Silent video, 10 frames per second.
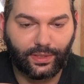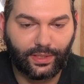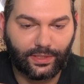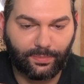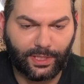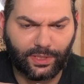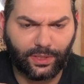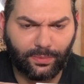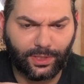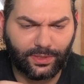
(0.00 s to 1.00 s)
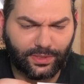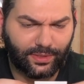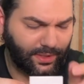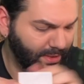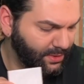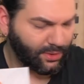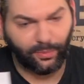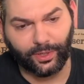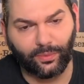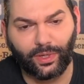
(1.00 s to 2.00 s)
especially because these
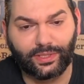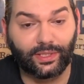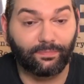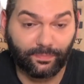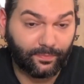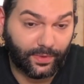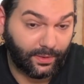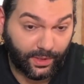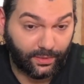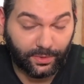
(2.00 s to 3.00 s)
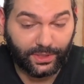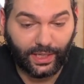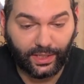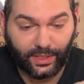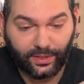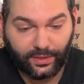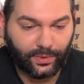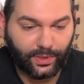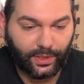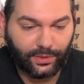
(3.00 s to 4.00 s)
strawberry ones are incredibly tiny.
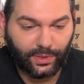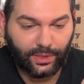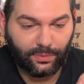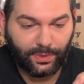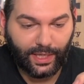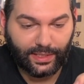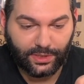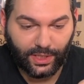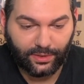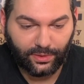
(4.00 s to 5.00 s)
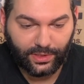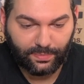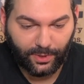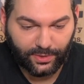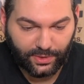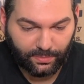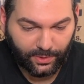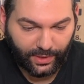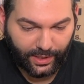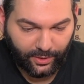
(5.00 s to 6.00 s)
Gonna try to be as gentle as
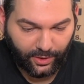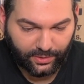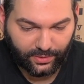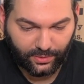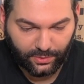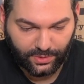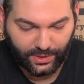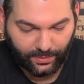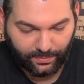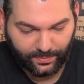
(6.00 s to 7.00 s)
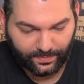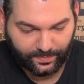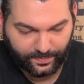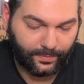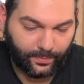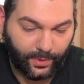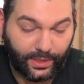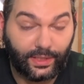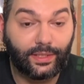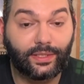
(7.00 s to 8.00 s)
possible and not lose them. When I
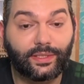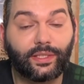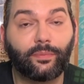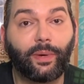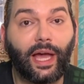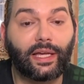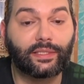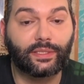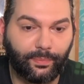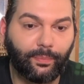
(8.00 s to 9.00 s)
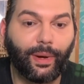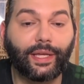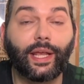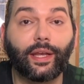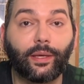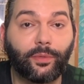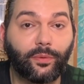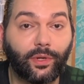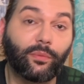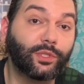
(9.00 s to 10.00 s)
did this in the past, by that I
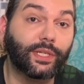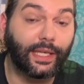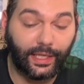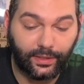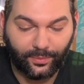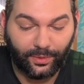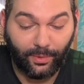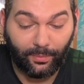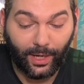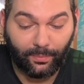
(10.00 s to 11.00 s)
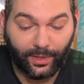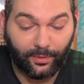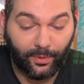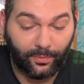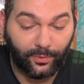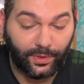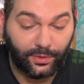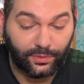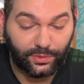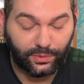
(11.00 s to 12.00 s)
mean when I was a kid with my mom, I remember we
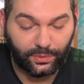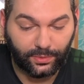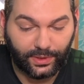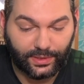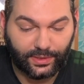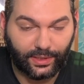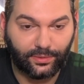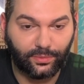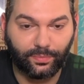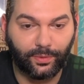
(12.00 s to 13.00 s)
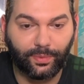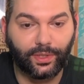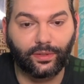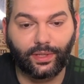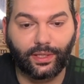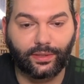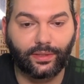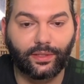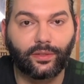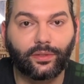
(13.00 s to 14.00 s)
used to do this to prepare like the
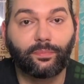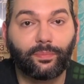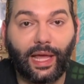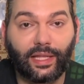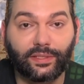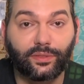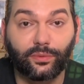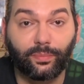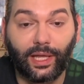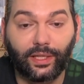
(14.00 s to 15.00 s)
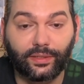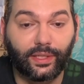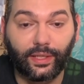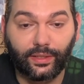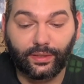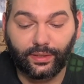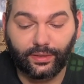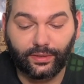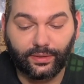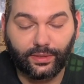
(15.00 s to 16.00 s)
little plants to plant then
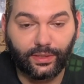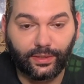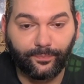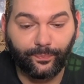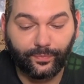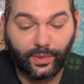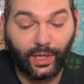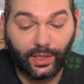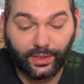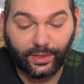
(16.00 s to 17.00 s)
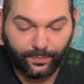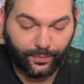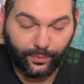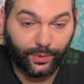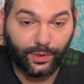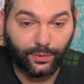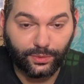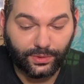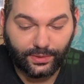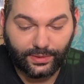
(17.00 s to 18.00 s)
in the garden. We
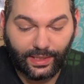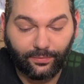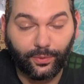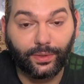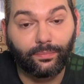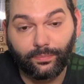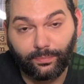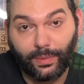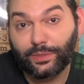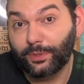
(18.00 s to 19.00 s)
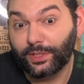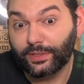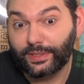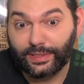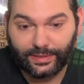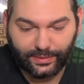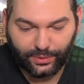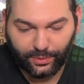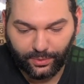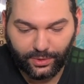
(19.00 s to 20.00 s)
used stuff with much bigger seeds,
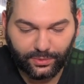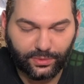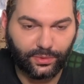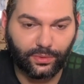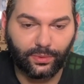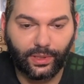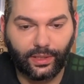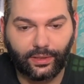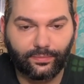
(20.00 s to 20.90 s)
so we used to do like